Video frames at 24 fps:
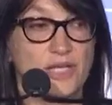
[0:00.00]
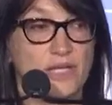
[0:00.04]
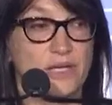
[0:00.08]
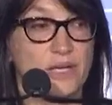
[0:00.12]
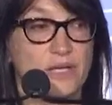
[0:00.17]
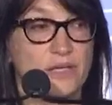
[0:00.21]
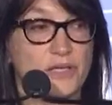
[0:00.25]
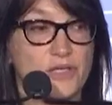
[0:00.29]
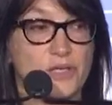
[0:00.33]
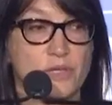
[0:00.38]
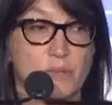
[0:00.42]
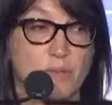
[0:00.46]

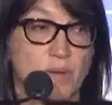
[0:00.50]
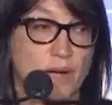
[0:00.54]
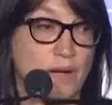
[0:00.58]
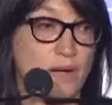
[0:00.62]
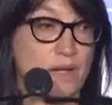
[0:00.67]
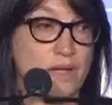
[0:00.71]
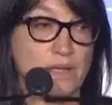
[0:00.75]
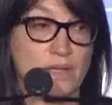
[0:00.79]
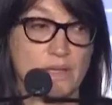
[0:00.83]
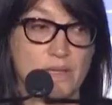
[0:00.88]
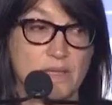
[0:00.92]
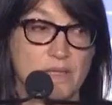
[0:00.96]
culture.
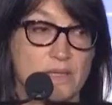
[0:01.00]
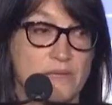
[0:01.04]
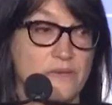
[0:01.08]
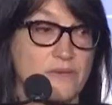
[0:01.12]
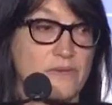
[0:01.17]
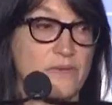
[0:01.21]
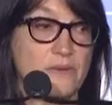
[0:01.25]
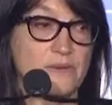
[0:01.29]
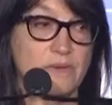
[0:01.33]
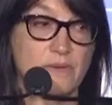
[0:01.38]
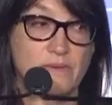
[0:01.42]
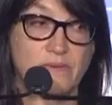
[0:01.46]
Paul is
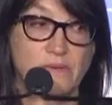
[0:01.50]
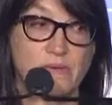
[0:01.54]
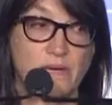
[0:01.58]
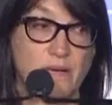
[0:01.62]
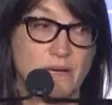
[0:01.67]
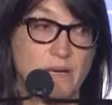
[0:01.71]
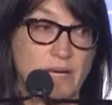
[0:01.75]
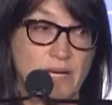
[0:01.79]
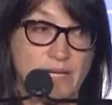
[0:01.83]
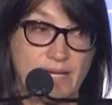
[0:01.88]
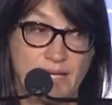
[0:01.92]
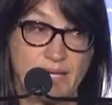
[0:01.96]

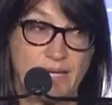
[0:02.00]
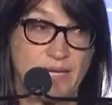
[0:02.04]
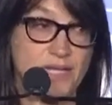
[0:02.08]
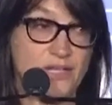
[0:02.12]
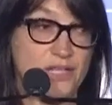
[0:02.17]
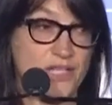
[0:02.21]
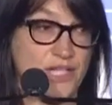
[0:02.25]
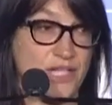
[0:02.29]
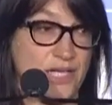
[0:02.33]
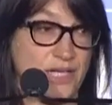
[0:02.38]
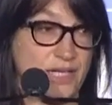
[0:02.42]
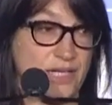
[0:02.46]
an
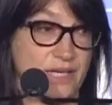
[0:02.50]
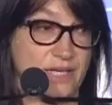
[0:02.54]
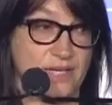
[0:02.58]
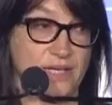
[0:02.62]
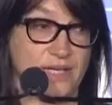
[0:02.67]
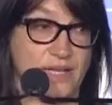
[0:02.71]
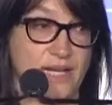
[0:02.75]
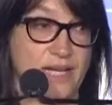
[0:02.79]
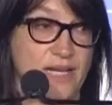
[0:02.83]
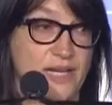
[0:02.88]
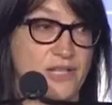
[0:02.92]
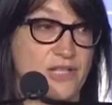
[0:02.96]
initiate
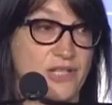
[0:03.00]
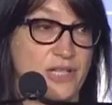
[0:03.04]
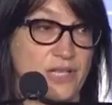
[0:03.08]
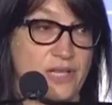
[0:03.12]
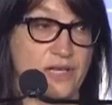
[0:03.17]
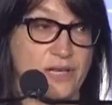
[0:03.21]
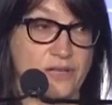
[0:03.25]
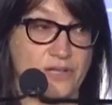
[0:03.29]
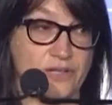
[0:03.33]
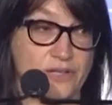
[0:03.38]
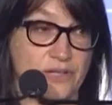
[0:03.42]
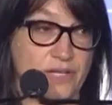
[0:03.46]
into Haitian
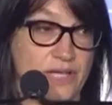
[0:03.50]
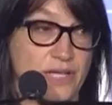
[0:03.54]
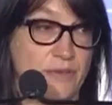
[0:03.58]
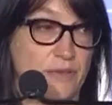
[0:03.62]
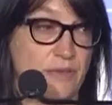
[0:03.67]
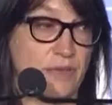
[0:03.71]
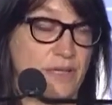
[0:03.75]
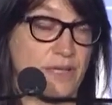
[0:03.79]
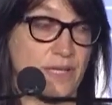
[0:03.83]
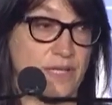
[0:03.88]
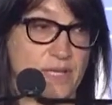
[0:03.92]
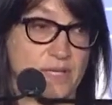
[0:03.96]
culture. He
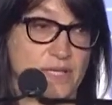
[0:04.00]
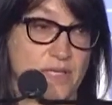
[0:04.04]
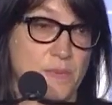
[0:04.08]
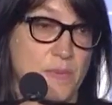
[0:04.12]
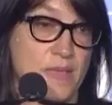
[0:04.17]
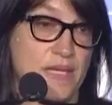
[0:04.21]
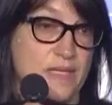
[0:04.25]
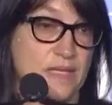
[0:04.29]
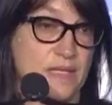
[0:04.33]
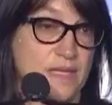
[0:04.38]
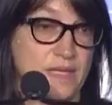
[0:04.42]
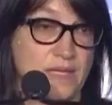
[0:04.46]
really
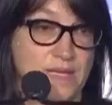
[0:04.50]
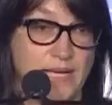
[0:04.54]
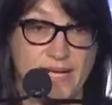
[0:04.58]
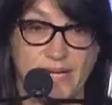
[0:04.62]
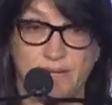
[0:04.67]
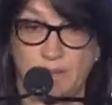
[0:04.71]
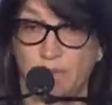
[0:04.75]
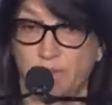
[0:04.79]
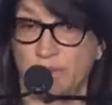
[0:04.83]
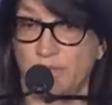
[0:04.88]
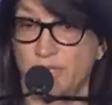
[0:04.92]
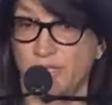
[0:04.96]
speaks the
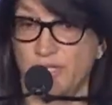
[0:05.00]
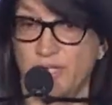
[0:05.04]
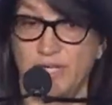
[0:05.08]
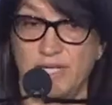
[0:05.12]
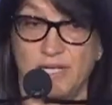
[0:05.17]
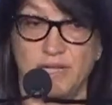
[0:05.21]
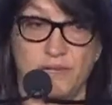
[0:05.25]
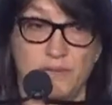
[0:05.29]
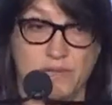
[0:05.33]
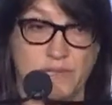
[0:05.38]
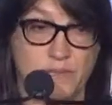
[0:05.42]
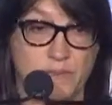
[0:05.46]
language, he
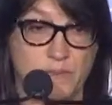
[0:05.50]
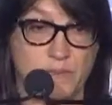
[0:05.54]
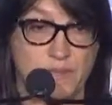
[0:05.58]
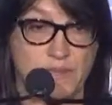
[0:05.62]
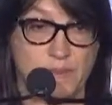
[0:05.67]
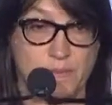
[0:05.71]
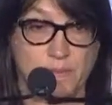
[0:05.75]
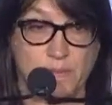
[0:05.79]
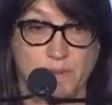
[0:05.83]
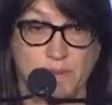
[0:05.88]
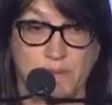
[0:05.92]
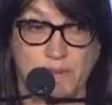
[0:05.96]
knows the
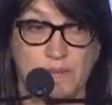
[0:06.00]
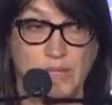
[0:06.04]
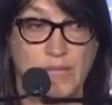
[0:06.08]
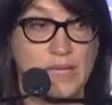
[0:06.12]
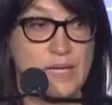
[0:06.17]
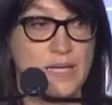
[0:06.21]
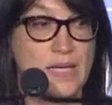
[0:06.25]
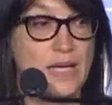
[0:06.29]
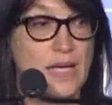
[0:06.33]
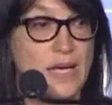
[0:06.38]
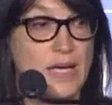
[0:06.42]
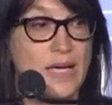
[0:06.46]
people.
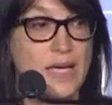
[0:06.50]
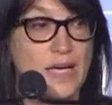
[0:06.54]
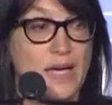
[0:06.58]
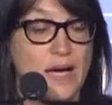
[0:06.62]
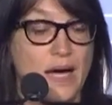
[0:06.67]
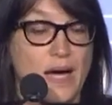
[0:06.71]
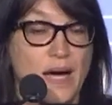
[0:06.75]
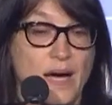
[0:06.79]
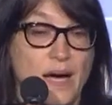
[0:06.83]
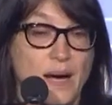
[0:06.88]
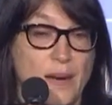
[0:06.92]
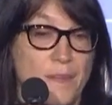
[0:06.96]

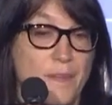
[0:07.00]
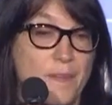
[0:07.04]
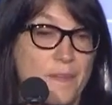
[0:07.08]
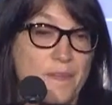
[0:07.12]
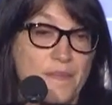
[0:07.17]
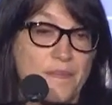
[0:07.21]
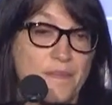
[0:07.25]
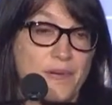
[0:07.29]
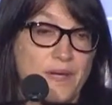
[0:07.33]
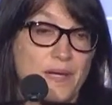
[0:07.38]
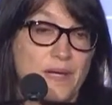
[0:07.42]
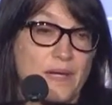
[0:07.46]
Um,
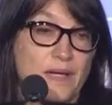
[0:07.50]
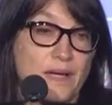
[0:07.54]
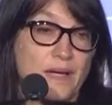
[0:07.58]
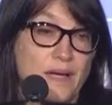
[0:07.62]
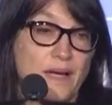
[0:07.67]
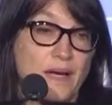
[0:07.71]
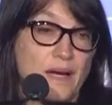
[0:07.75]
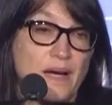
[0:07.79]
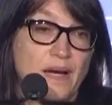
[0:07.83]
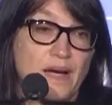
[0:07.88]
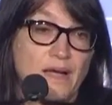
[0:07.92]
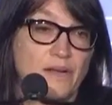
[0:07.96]
but
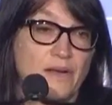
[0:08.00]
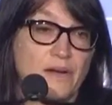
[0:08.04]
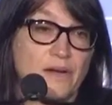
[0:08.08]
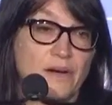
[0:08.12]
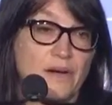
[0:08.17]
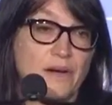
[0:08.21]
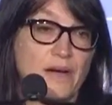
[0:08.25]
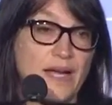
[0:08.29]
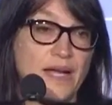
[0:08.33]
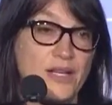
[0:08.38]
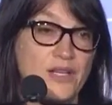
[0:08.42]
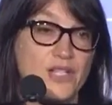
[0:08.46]

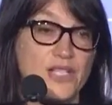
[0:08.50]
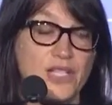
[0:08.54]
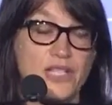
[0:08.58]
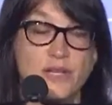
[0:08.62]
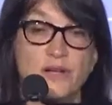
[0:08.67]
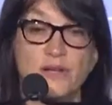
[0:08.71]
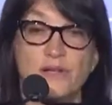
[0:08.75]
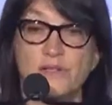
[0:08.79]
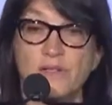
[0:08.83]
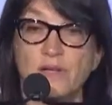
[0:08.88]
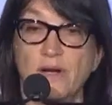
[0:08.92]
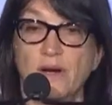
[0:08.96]
other N G
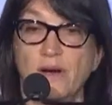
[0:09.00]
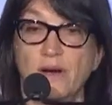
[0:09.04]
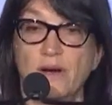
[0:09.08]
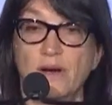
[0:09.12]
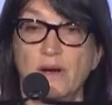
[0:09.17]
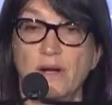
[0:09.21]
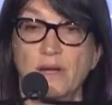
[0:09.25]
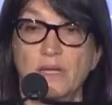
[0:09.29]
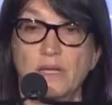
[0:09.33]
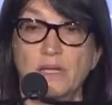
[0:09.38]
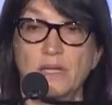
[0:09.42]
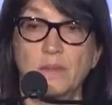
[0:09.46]
Os are
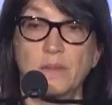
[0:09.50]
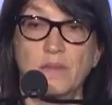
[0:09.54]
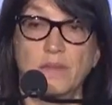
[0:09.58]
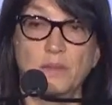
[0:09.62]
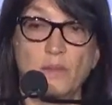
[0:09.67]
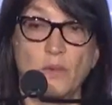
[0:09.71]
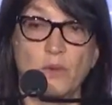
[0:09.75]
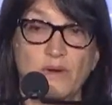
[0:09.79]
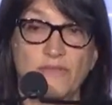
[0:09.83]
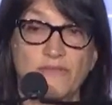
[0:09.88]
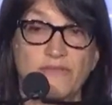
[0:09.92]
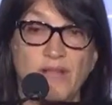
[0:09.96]
a little bit
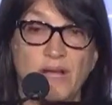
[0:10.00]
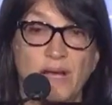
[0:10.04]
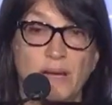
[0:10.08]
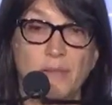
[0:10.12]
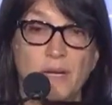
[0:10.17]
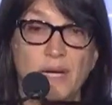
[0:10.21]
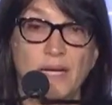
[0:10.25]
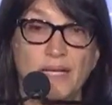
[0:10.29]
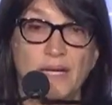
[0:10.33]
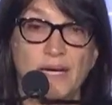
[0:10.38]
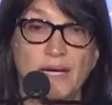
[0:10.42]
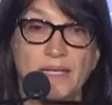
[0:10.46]
more
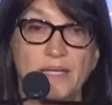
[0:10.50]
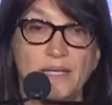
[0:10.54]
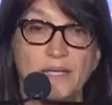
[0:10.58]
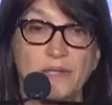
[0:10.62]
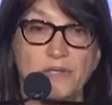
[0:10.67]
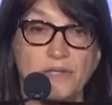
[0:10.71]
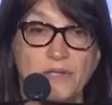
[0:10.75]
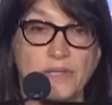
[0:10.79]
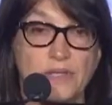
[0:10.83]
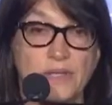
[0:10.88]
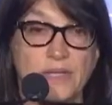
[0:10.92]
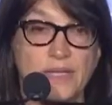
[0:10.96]
fly-by-night
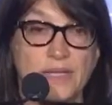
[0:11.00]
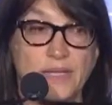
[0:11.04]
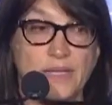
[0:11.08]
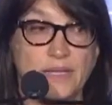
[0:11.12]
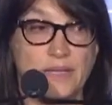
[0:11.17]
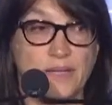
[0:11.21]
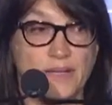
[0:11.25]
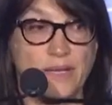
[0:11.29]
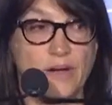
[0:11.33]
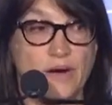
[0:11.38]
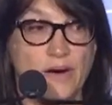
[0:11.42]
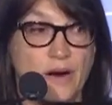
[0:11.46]
usually.
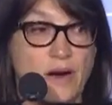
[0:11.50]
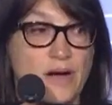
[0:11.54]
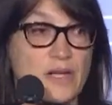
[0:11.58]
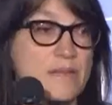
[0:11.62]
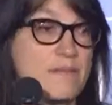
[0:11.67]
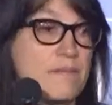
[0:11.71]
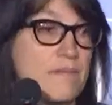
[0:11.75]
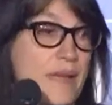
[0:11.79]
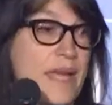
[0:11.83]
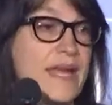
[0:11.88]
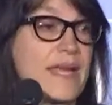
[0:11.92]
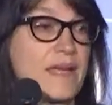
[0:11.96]
There are
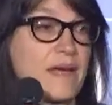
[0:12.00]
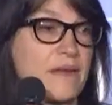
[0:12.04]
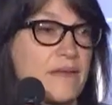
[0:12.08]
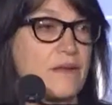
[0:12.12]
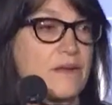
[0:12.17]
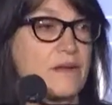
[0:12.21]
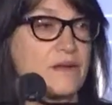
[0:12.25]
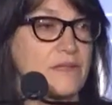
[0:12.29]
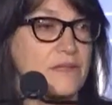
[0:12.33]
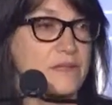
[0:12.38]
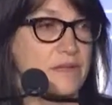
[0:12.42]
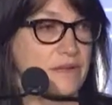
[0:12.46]
many
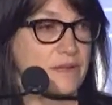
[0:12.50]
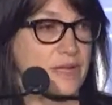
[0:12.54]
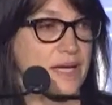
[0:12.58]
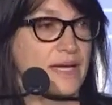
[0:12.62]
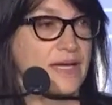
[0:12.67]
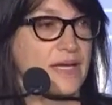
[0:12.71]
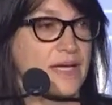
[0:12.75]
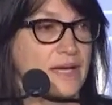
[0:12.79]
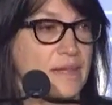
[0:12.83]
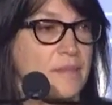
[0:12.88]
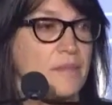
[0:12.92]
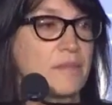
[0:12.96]
others
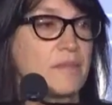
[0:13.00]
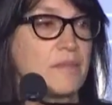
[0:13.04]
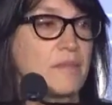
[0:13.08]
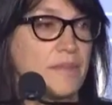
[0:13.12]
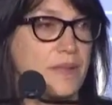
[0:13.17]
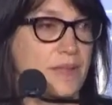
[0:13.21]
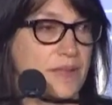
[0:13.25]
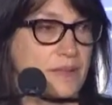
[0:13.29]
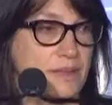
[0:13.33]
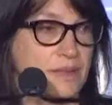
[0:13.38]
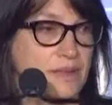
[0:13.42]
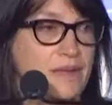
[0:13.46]
like him,
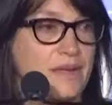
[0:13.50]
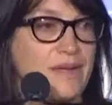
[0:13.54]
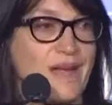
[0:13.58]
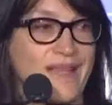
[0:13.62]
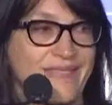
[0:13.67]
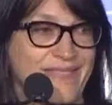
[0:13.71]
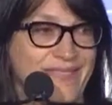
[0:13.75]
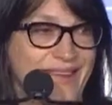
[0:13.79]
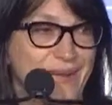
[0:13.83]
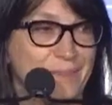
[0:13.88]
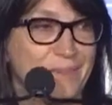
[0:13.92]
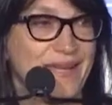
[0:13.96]
but
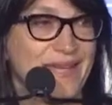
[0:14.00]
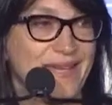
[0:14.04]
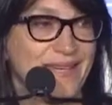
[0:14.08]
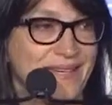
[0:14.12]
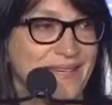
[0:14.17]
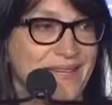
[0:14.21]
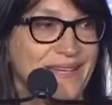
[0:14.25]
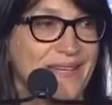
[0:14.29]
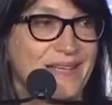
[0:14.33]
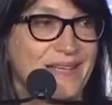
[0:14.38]
not that many.